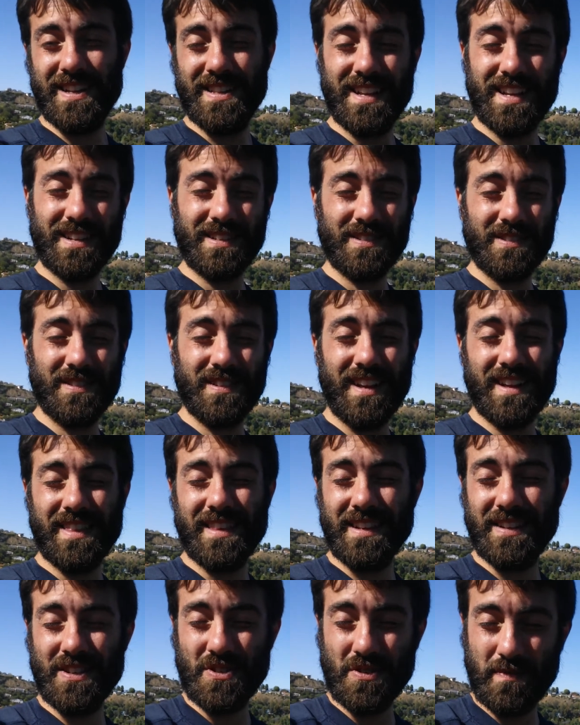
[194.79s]
That I
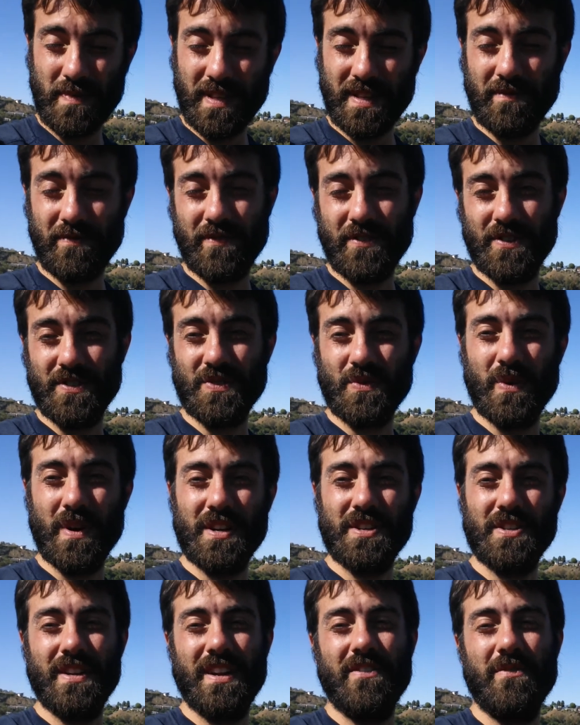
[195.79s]
think should be the first
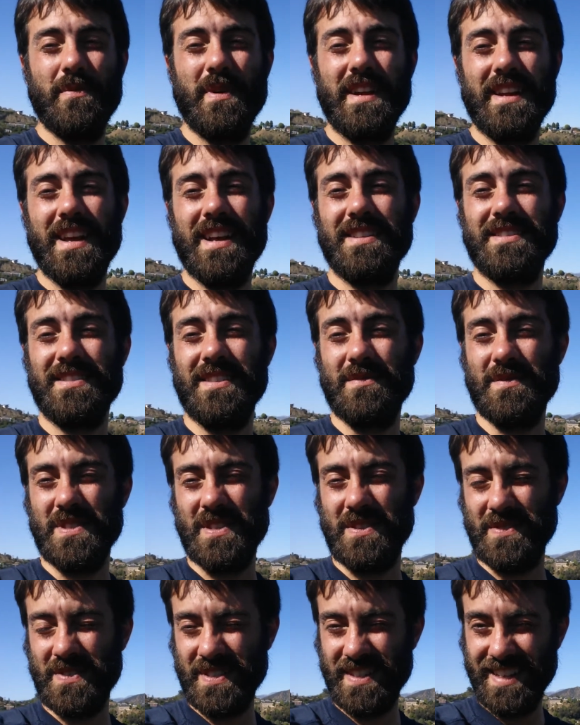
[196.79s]
question everybody asks
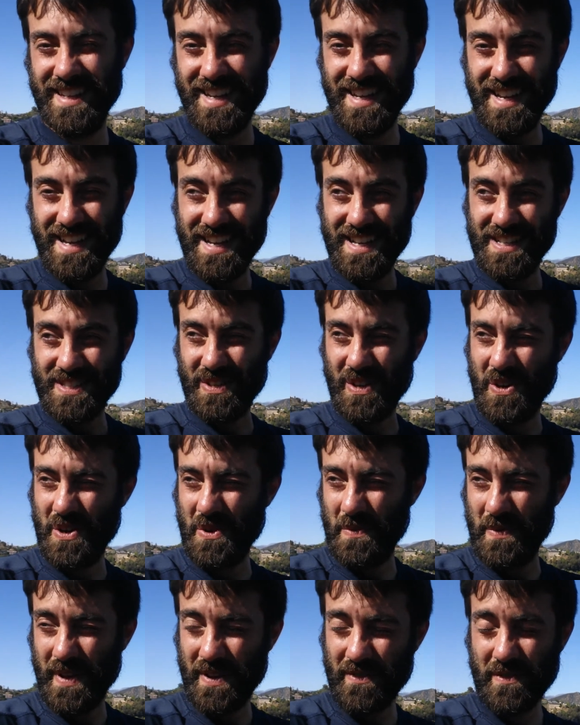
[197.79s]
themselves. So I
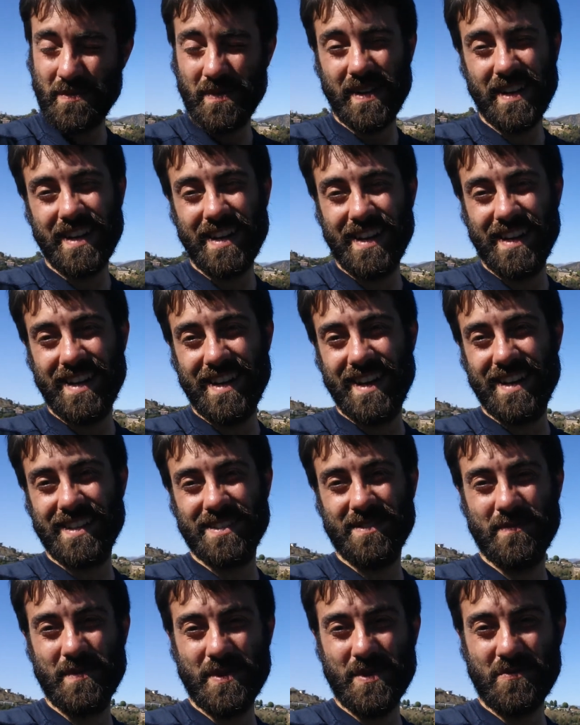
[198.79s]
hope everybody
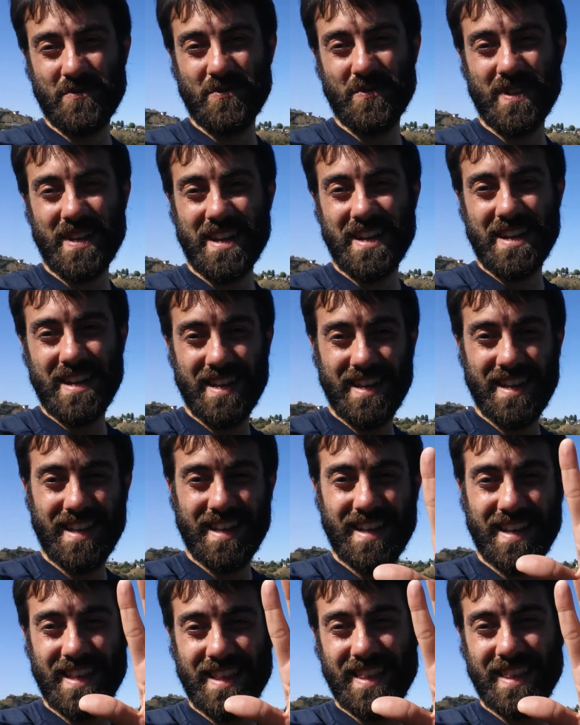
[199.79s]
has a beautiful day.
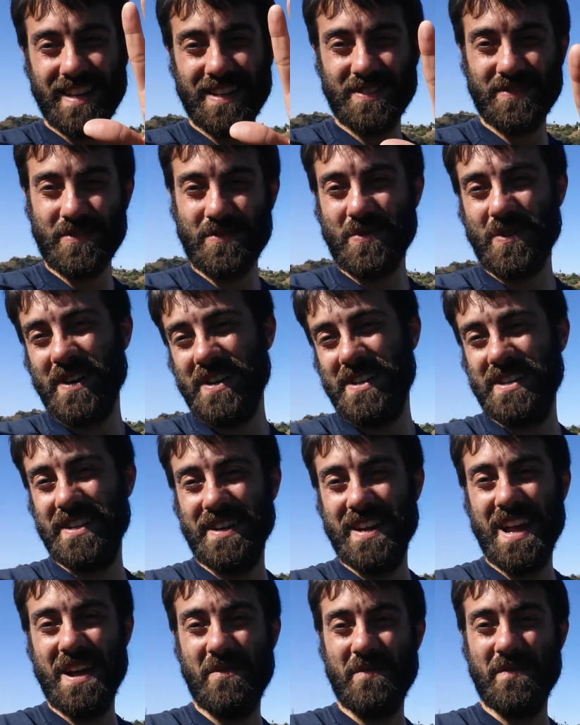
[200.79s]
Thanks for watching.